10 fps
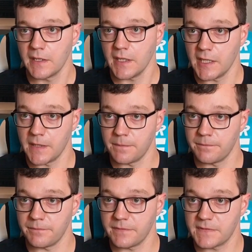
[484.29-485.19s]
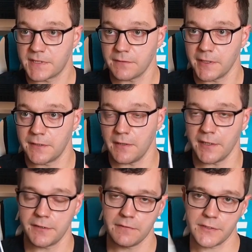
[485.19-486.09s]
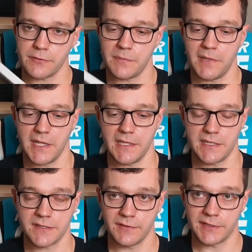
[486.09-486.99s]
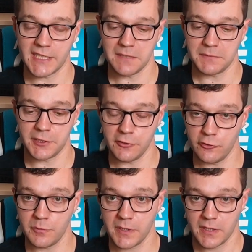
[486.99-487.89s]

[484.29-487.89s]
So I do enjoy playing this on the GameCube.